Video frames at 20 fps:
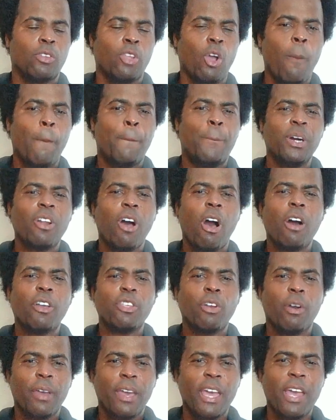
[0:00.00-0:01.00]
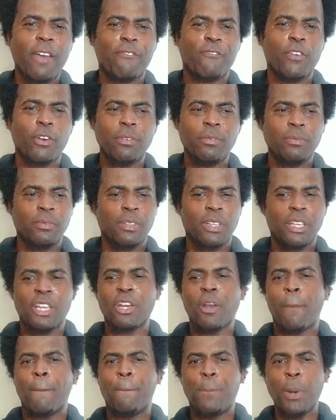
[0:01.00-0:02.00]
Don't put all your effort
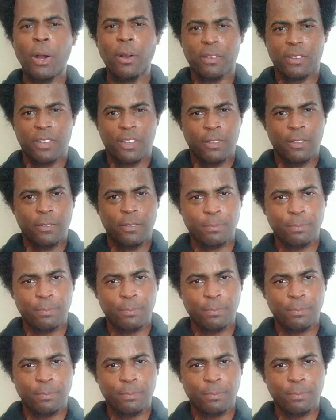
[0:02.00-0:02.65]
in a book.